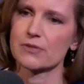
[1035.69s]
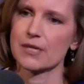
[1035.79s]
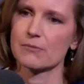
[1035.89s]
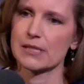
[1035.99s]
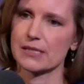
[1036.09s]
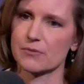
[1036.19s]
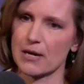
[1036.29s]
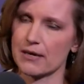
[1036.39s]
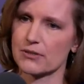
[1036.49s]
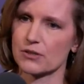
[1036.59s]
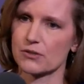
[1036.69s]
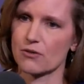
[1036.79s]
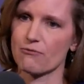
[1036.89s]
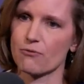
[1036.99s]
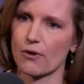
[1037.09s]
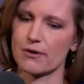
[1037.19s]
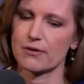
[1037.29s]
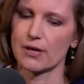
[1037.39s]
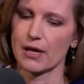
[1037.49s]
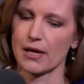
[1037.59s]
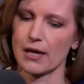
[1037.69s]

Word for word: for same-sex marriage and so forth